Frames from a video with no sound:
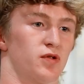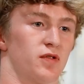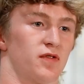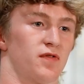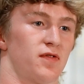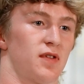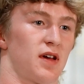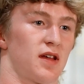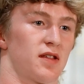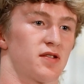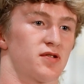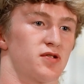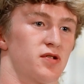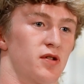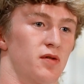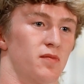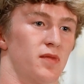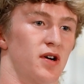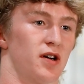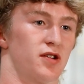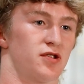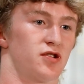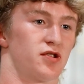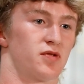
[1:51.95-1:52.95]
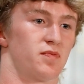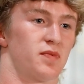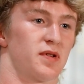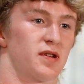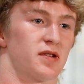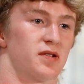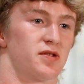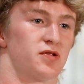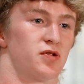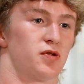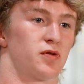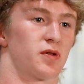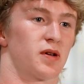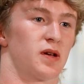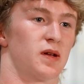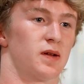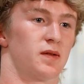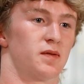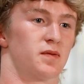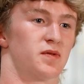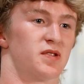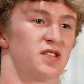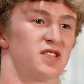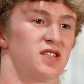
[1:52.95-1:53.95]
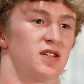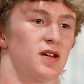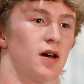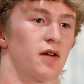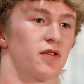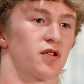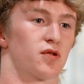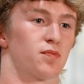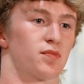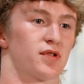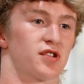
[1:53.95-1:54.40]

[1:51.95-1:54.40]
your faith so much because you can see other